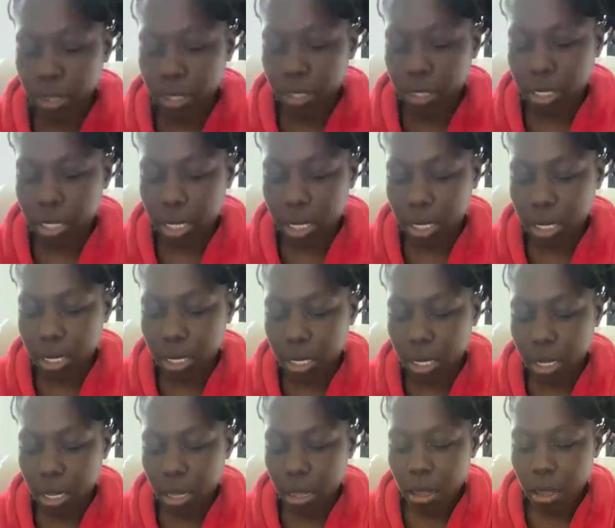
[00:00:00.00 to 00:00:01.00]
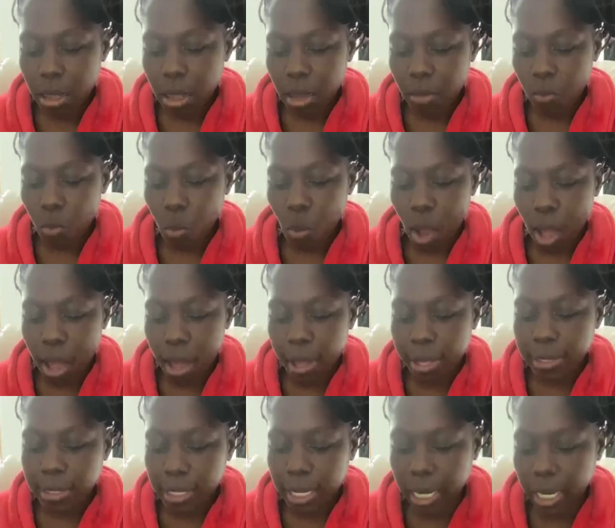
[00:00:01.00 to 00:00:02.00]
the 10 of
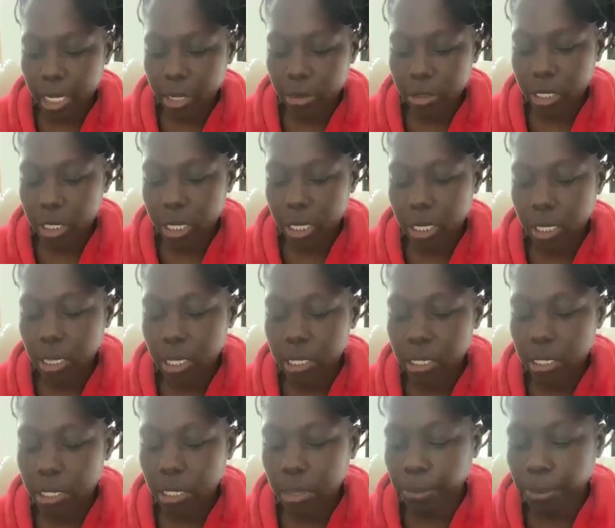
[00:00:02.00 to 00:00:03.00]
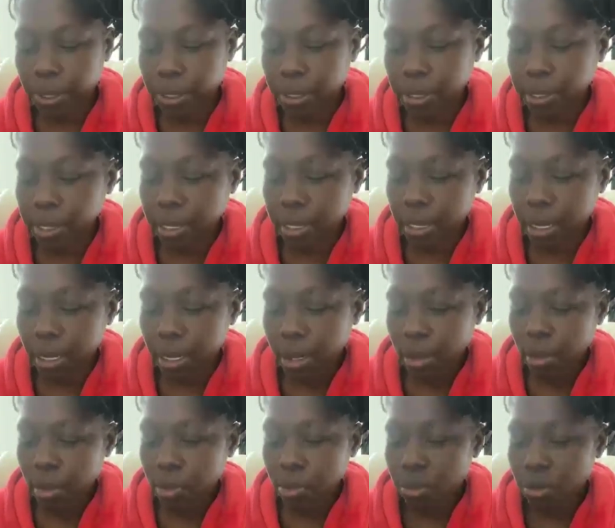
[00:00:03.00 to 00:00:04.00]
Wands energy, this is a person
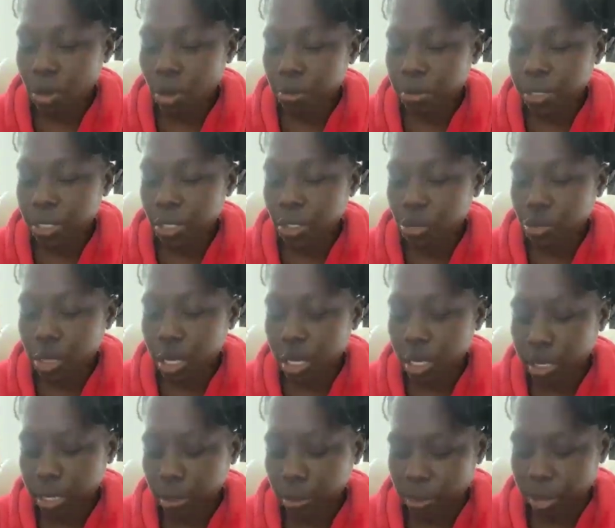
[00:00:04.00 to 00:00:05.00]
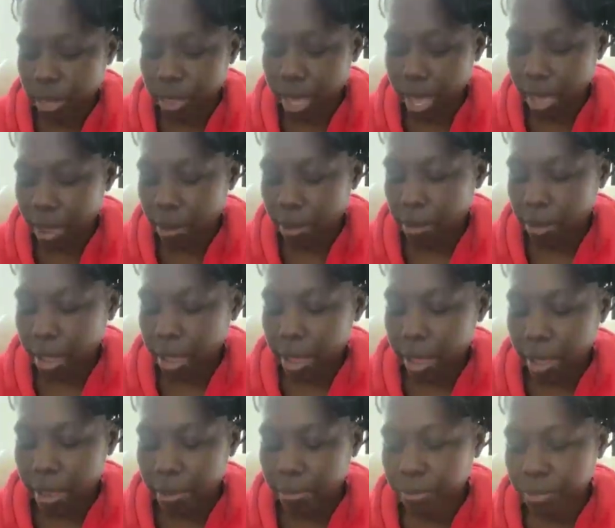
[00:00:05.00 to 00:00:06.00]
who's gonna be struggling with that,
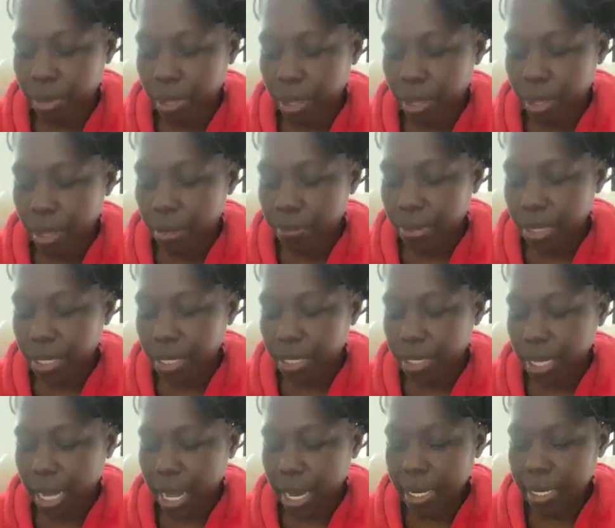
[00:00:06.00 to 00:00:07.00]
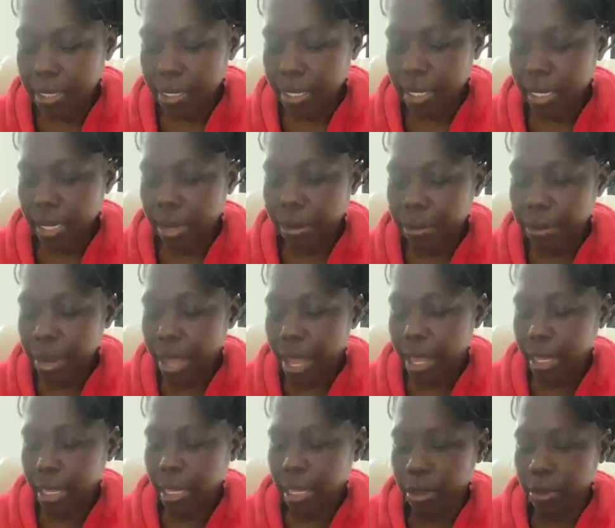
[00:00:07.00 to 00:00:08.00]
okay? Because honestly, they're
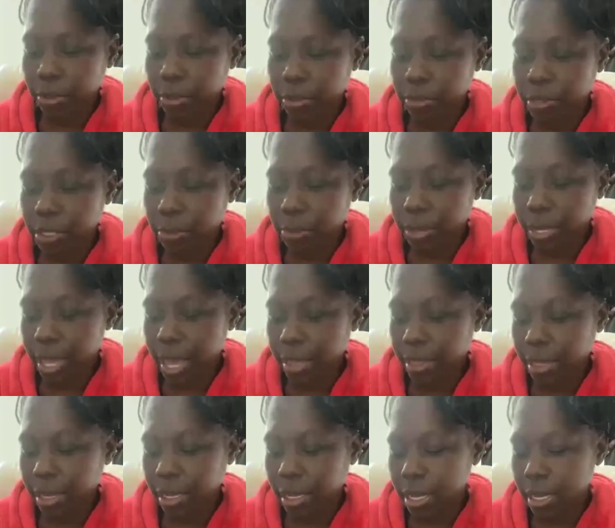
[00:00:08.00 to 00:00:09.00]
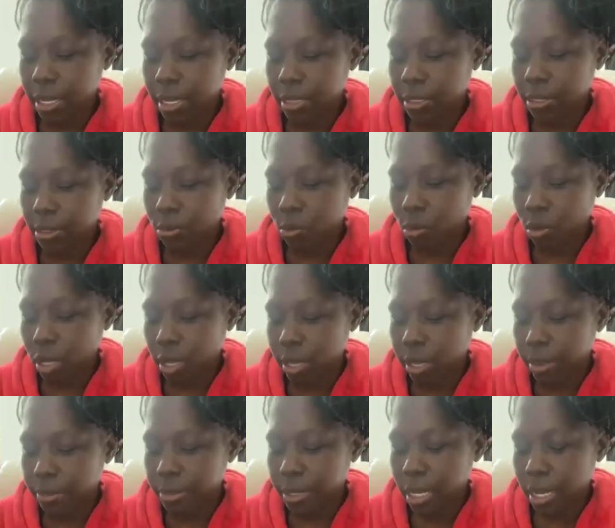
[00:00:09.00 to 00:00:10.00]
not healed. So we got the King of
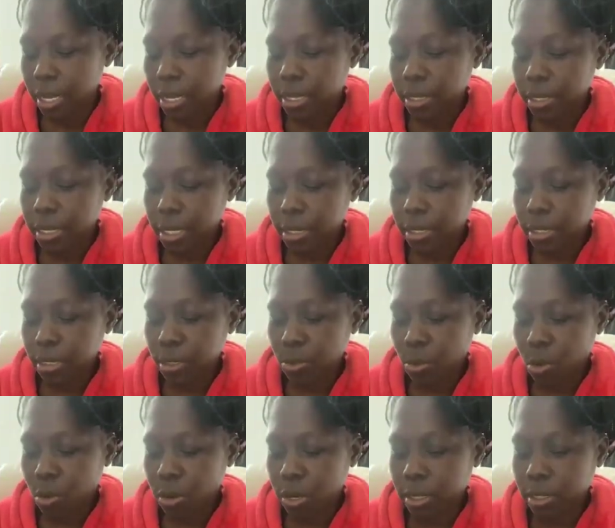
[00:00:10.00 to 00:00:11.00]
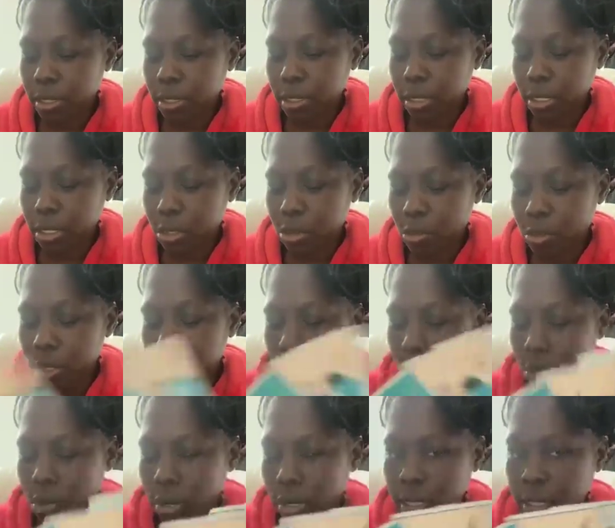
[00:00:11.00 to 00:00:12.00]
Cups, Six of Swords, the Two of
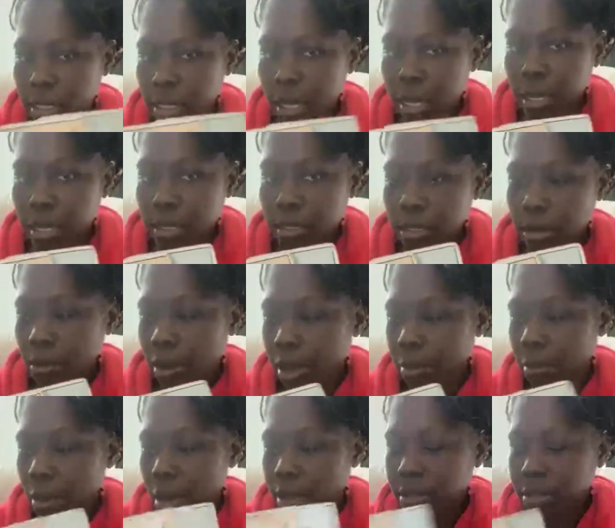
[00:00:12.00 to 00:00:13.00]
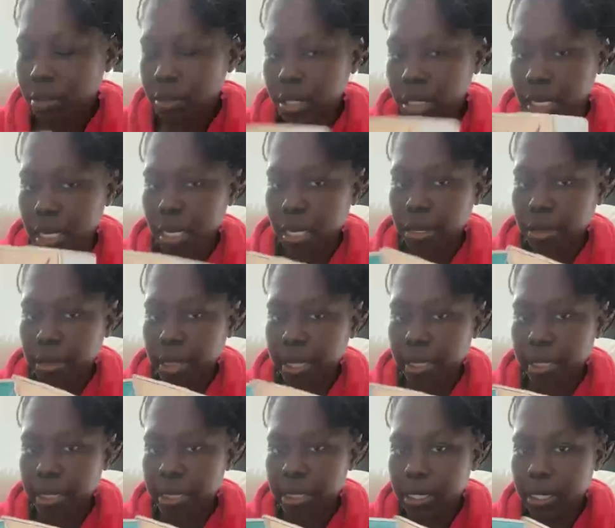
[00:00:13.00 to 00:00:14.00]
Swords. So I'm also seeing here,
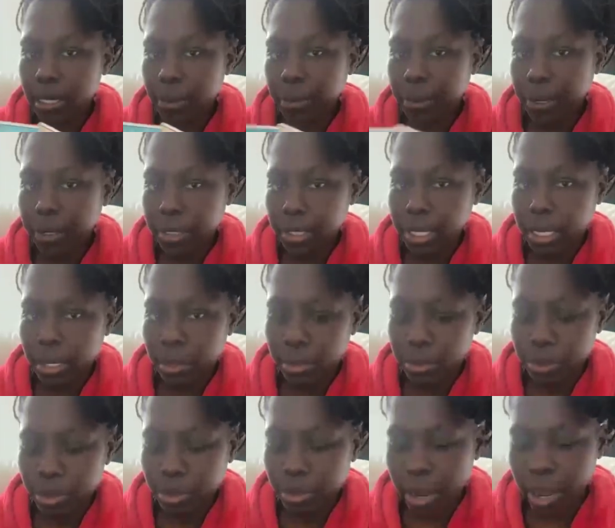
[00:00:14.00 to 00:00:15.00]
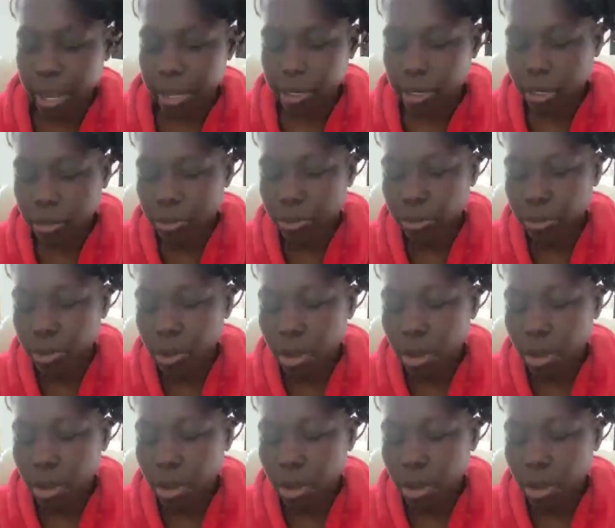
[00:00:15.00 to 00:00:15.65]
like, this is a person who's trying to